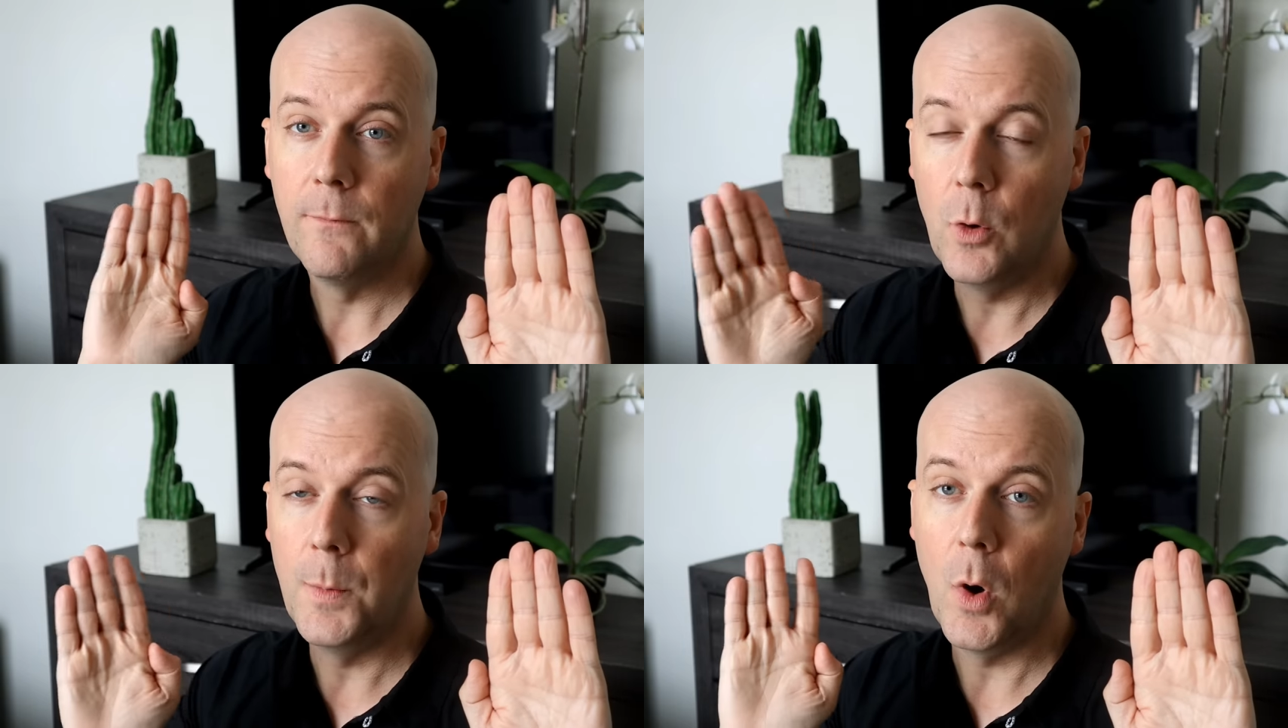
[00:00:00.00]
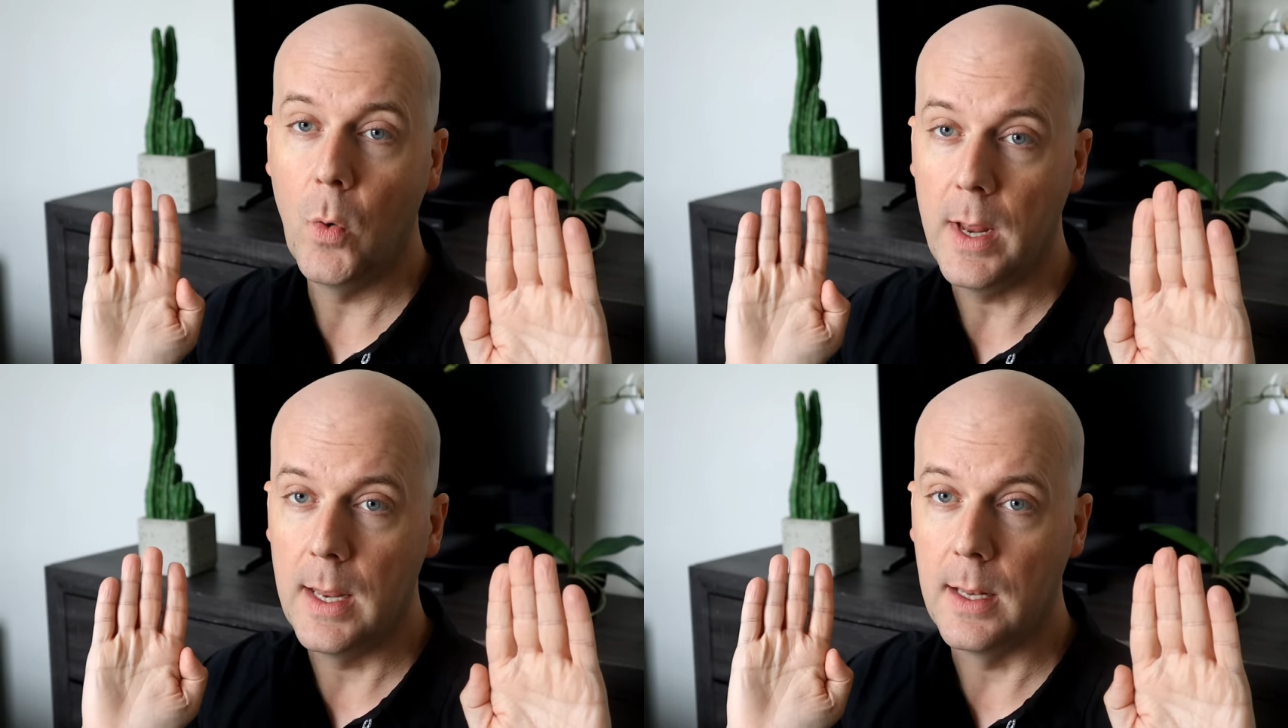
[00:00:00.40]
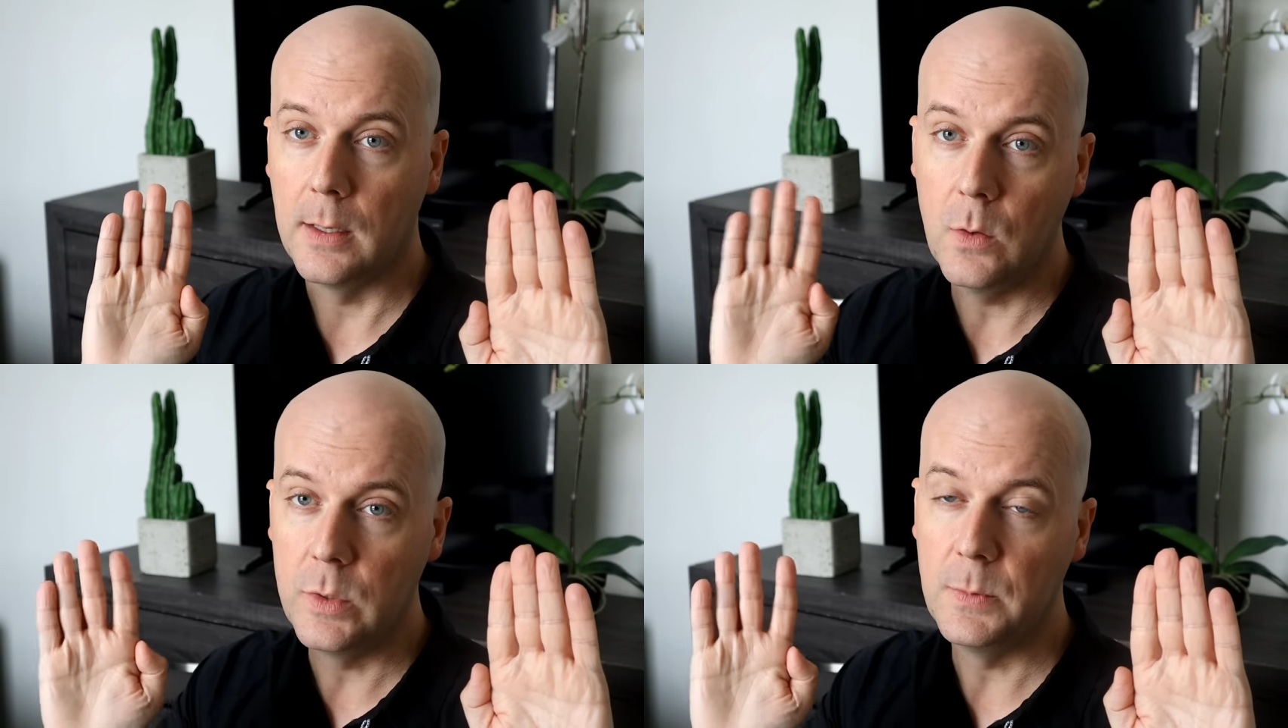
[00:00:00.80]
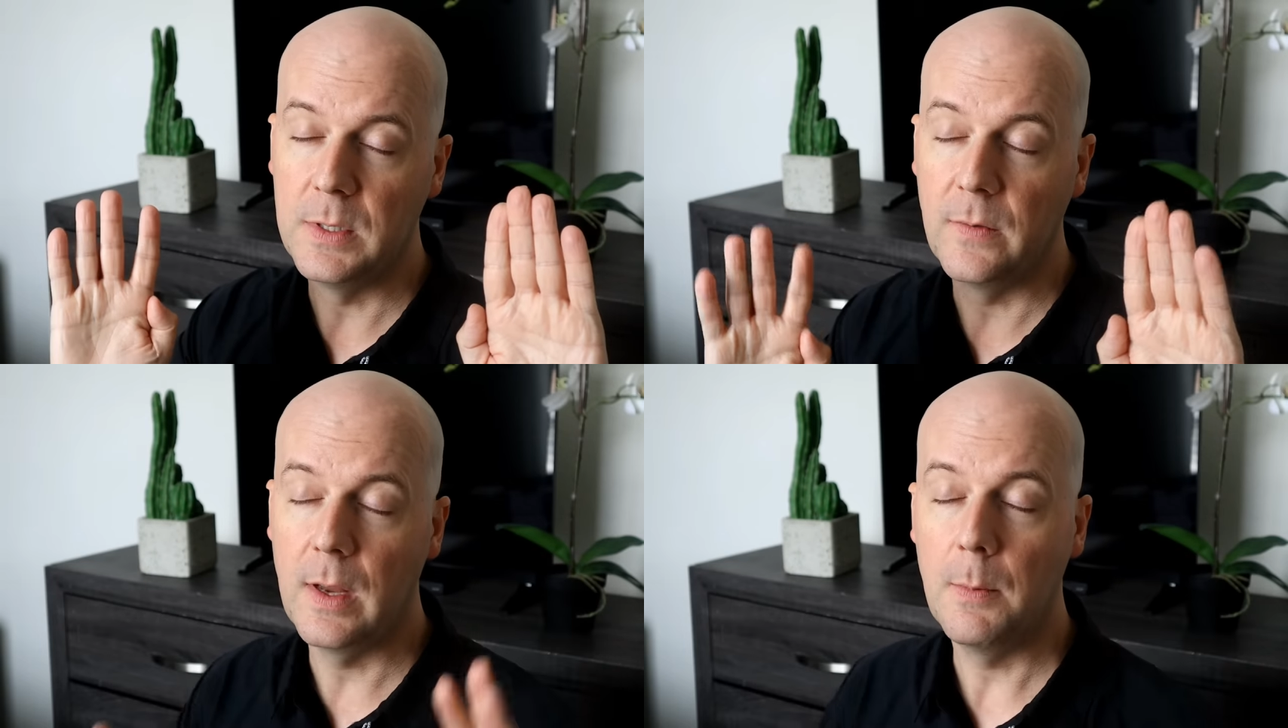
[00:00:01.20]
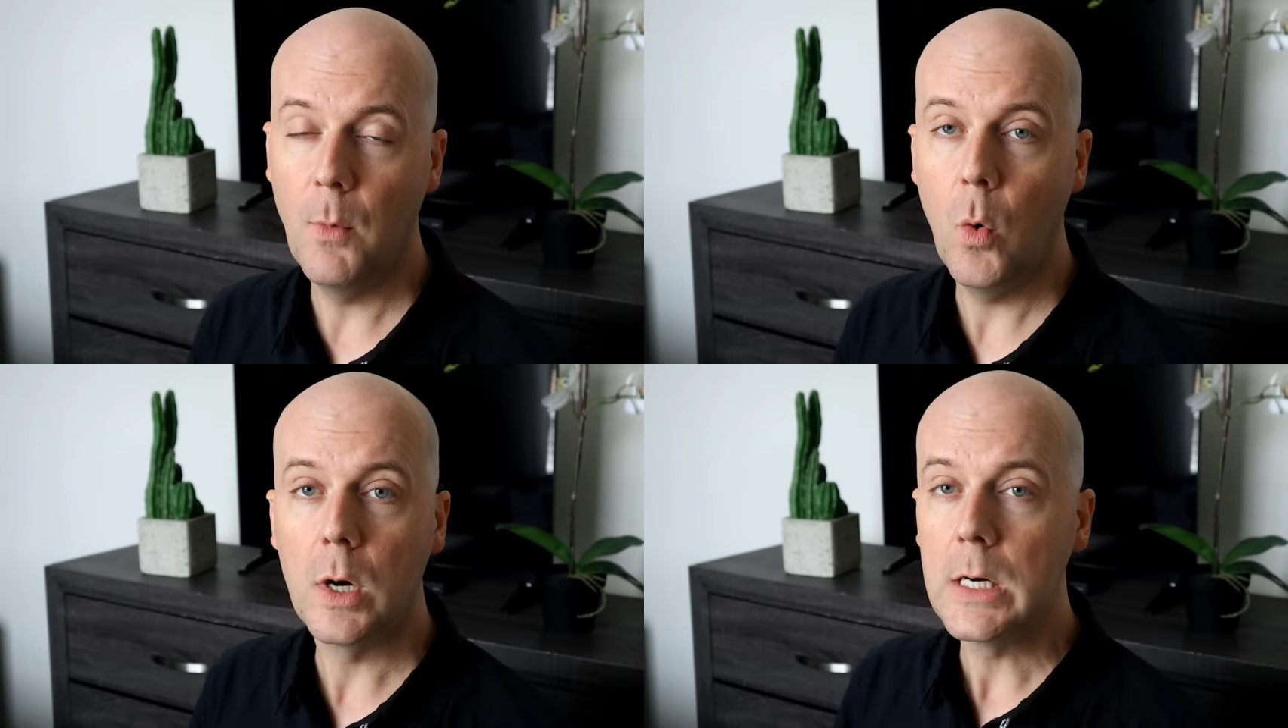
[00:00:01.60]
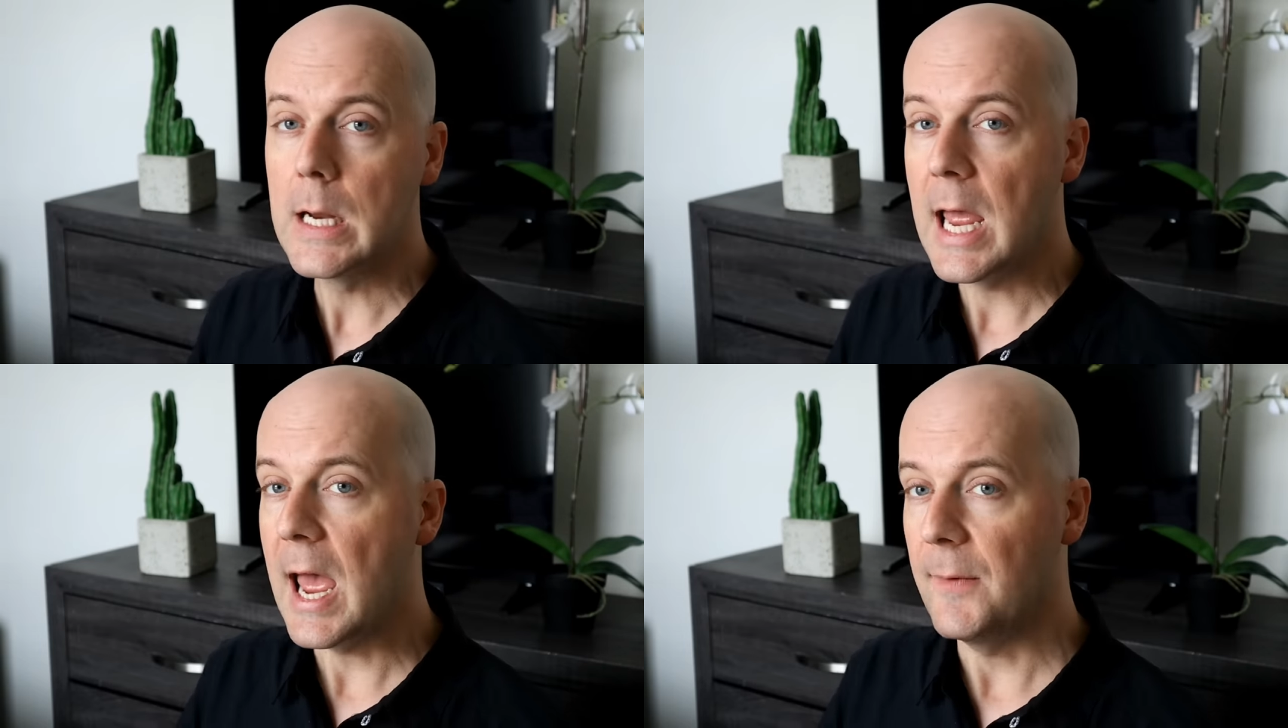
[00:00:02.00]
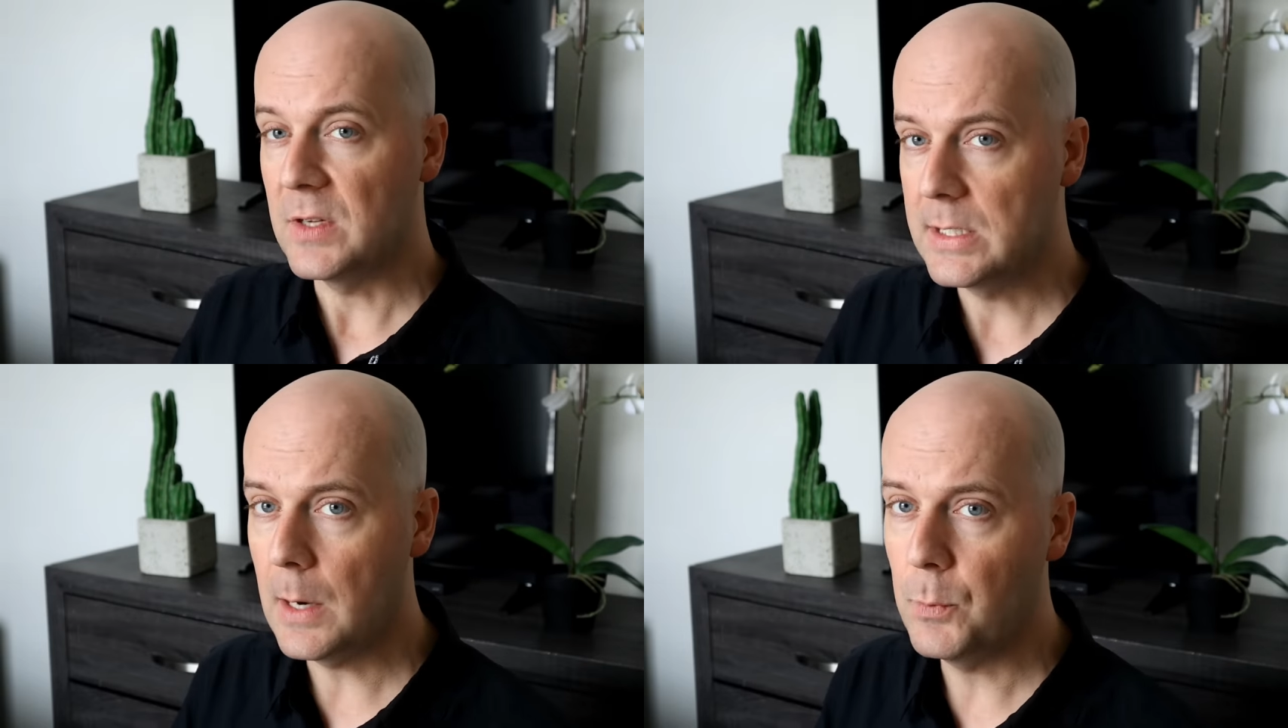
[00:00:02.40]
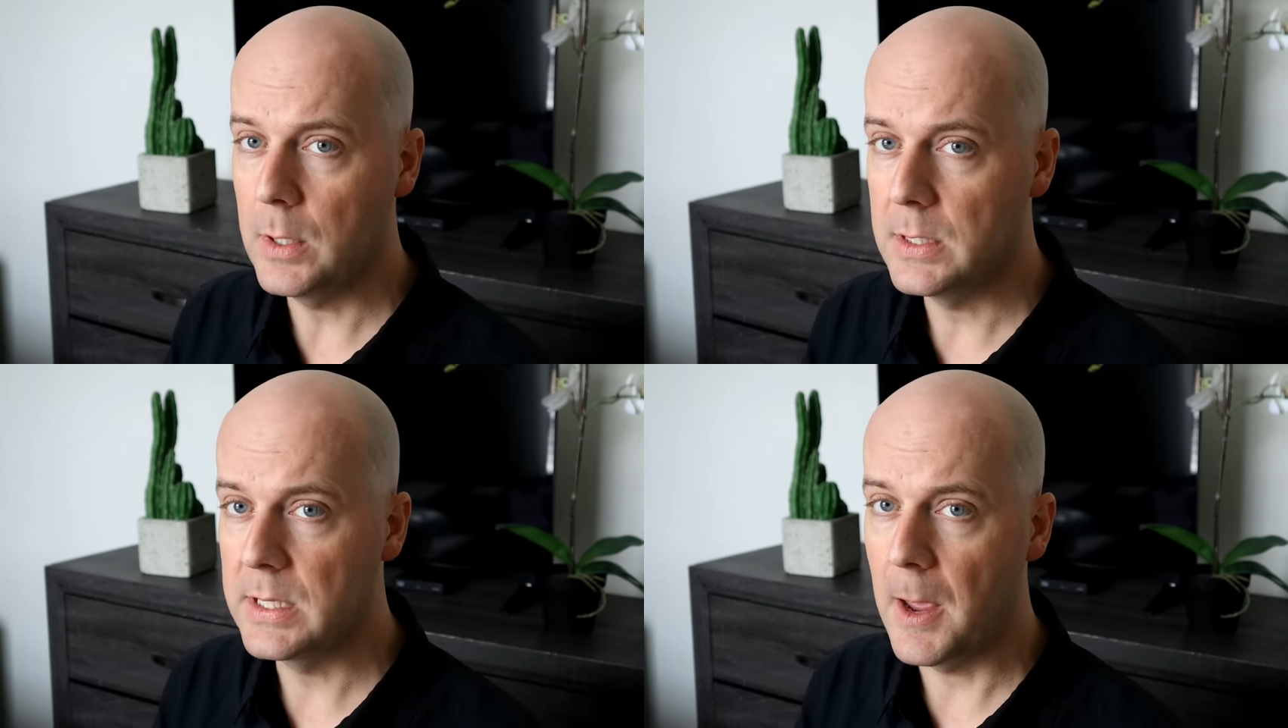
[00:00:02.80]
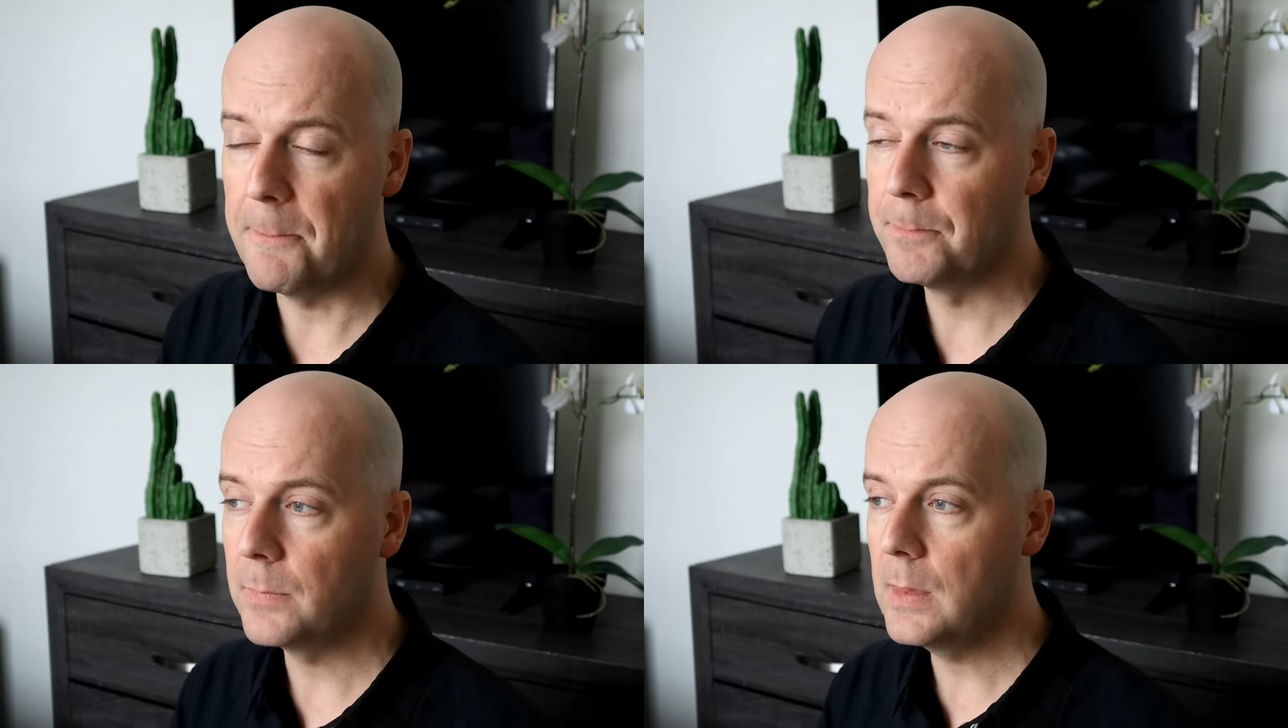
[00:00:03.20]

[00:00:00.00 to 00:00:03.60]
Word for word: Fubo and YouTube TV and more have a separate set.